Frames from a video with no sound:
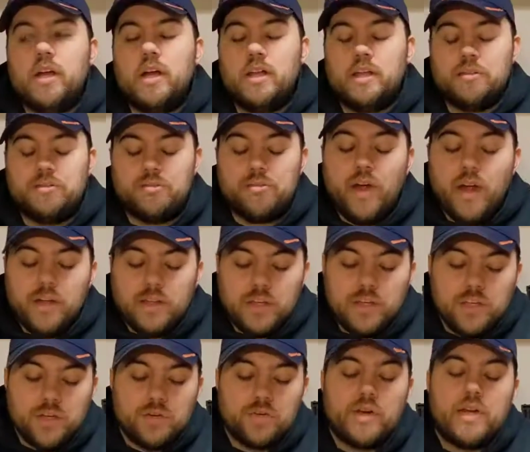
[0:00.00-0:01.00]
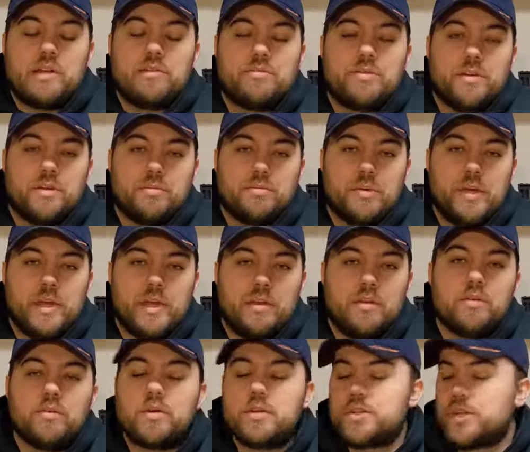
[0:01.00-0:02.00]
And then finally, you're ready for your
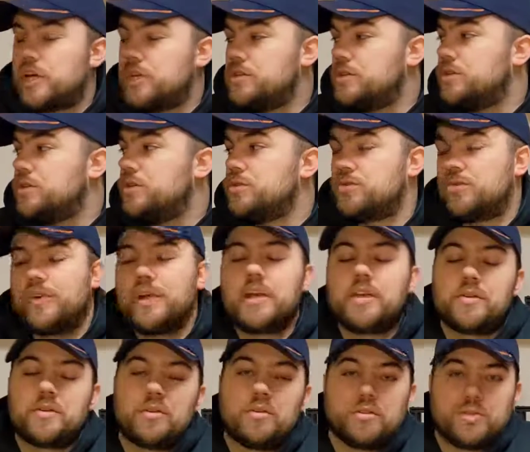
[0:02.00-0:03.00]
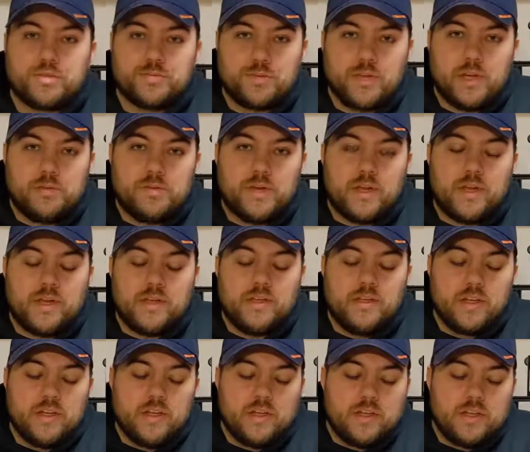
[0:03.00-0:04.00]
paint, which I just used regular old spray paint.
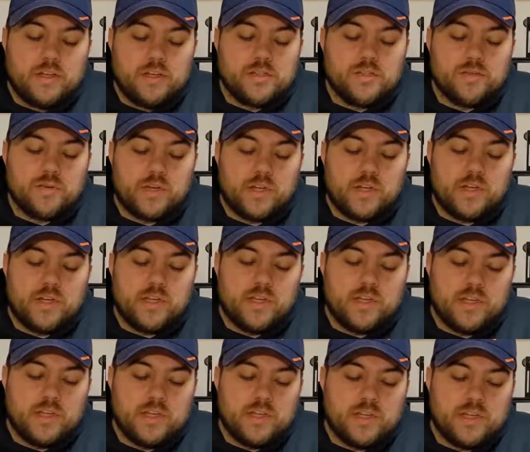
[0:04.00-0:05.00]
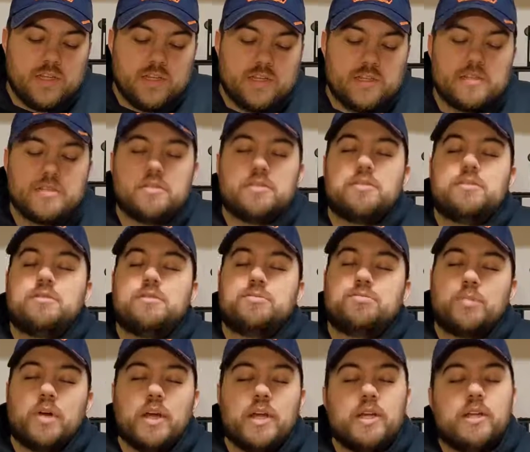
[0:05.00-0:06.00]
So what I did is
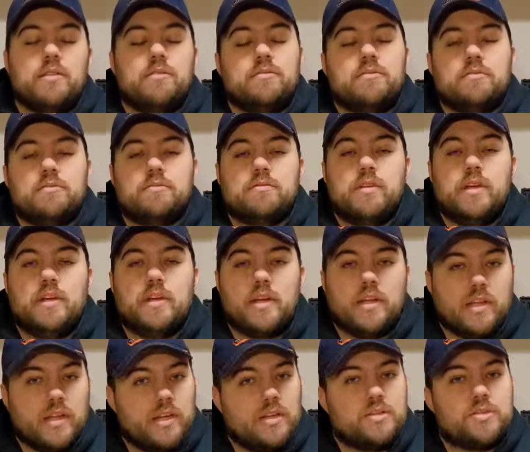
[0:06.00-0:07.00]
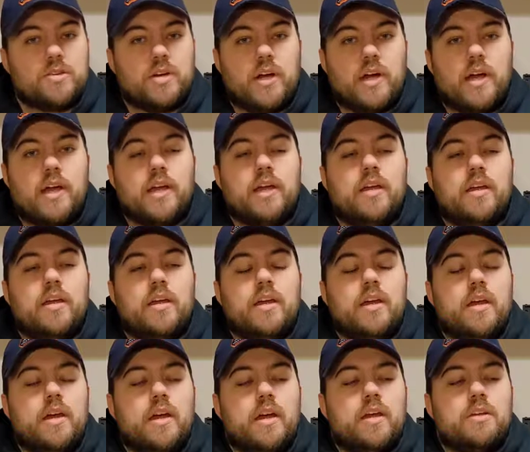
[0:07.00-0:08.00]
sprayed it, and I let it dry.
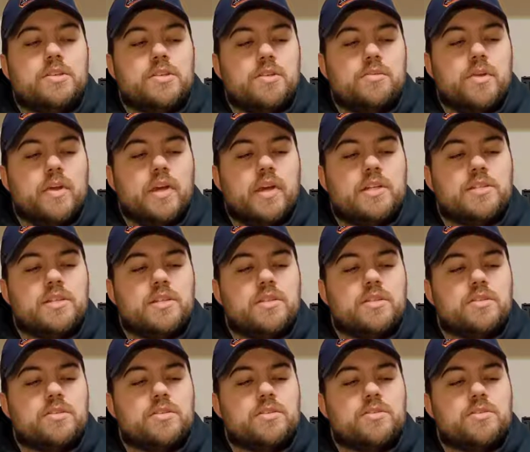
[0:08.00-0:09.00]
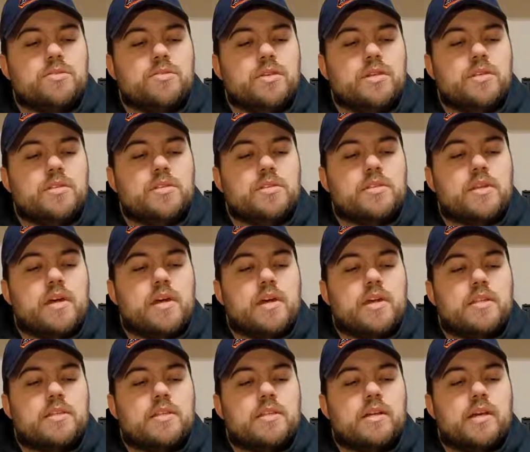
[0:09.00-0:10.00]
And something I didn't do is
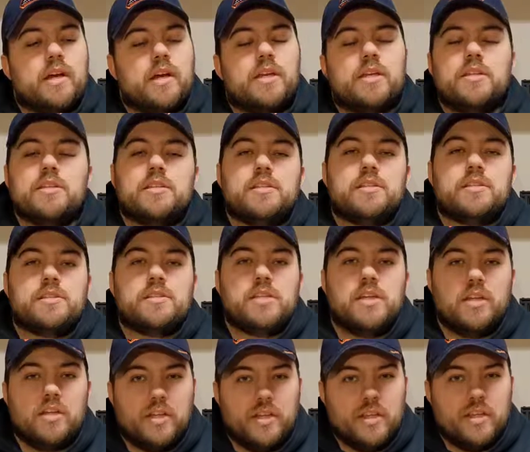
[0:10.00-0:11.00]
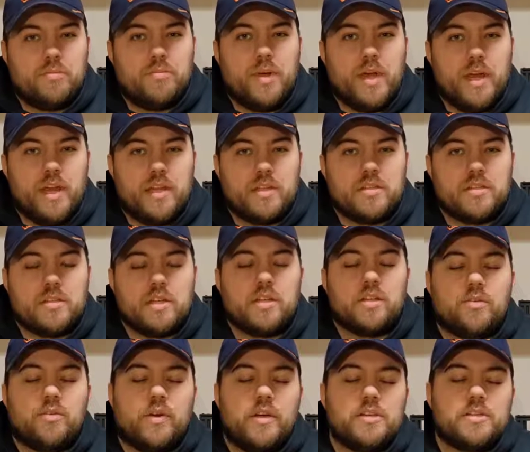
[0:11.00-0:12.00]
that I didn't seal in the paint.
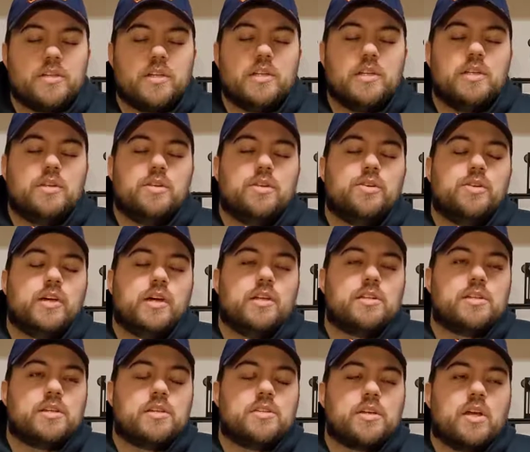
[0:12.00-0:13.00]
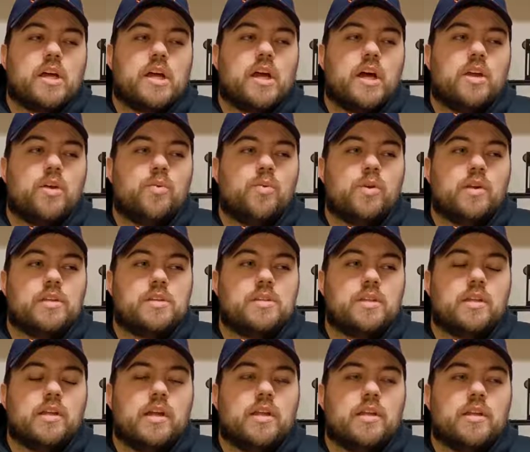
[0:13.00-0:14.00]
the reason I didn't do that is because I kind of wanted to
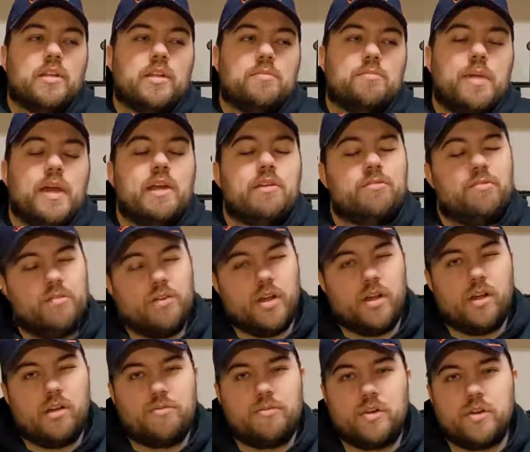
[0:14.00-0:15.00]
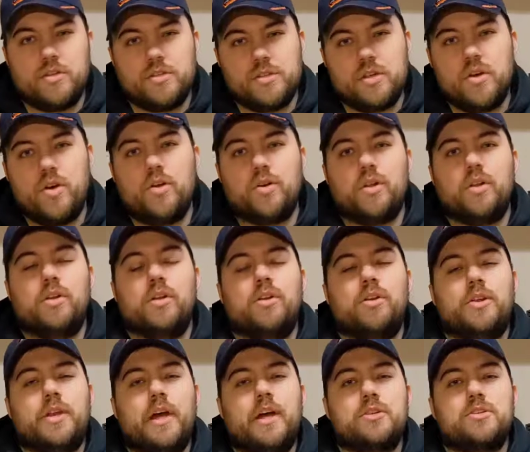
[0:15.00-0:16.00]
let the paint fall off on its own a little
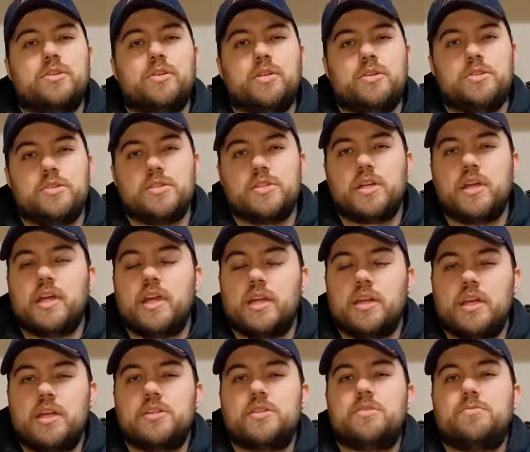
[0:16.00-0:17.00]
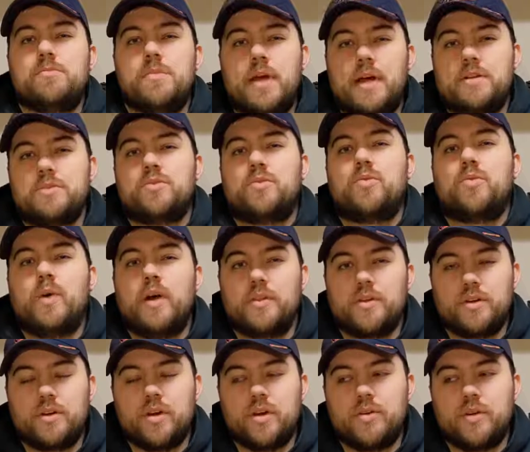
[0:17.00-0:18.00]
naturally, just to kind of get some natural
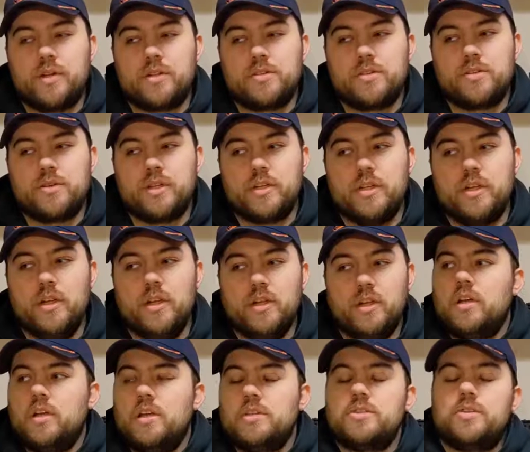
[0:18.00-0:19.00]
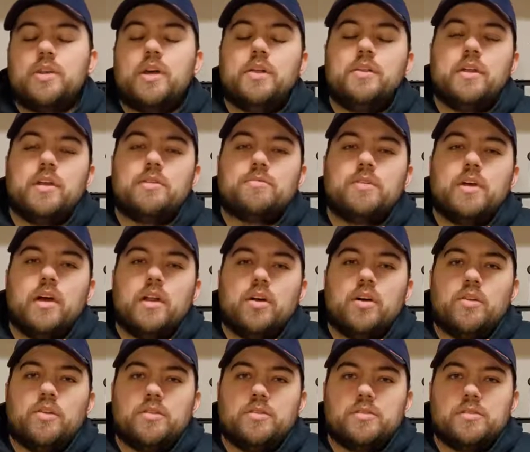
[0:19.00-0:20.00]
weather going to it. So now that I've got
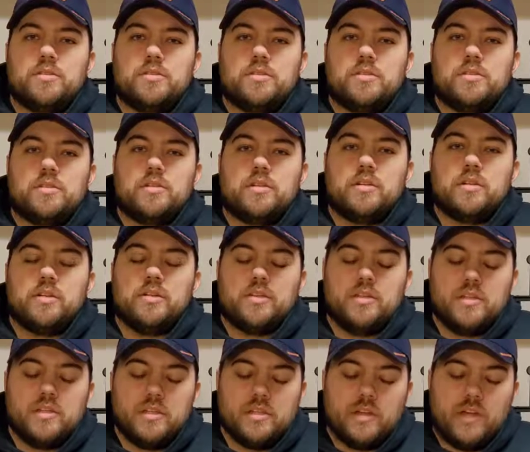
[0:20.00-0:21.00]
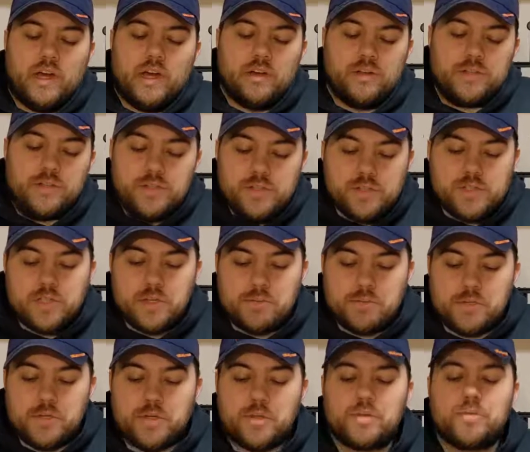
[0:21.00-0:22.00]
all the how-to
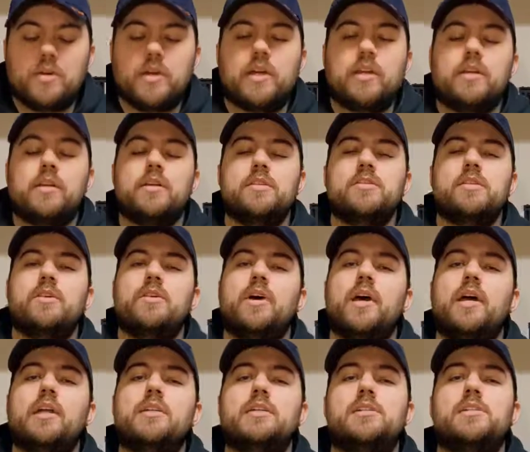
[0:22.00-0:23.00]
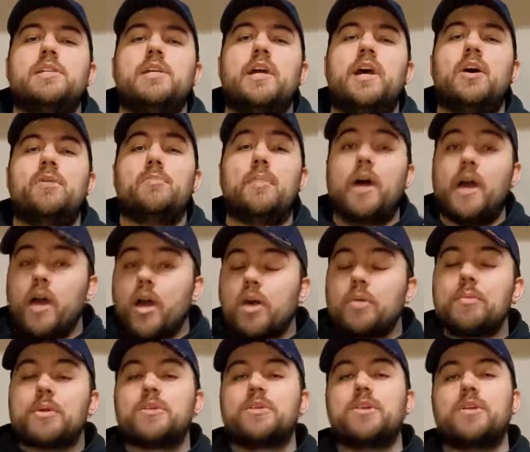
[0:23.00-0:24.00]
steps out of the way, let's go ahead and see how my
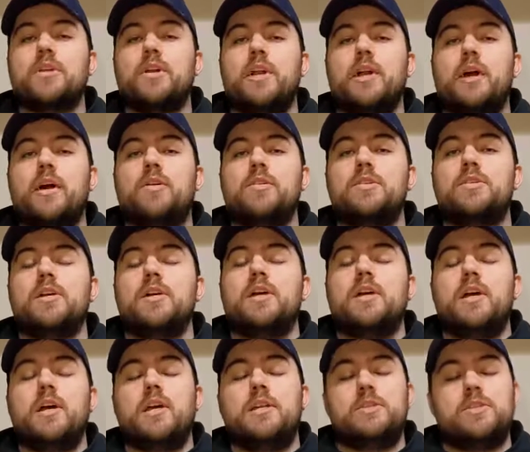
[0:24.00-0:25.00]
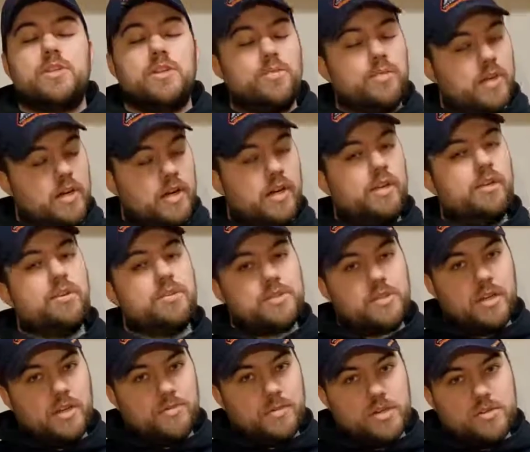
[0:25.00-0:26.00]
armor turned out and see what color
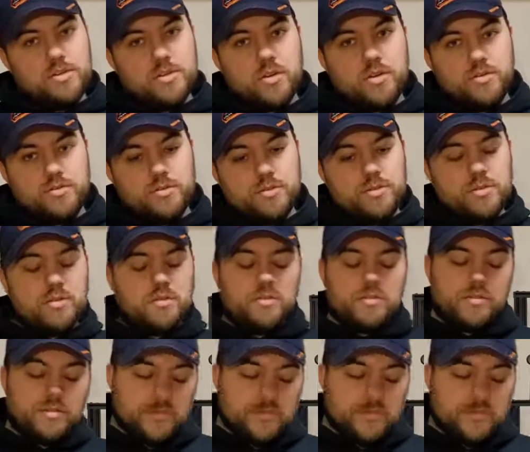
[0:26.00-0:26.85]
scheme I chose.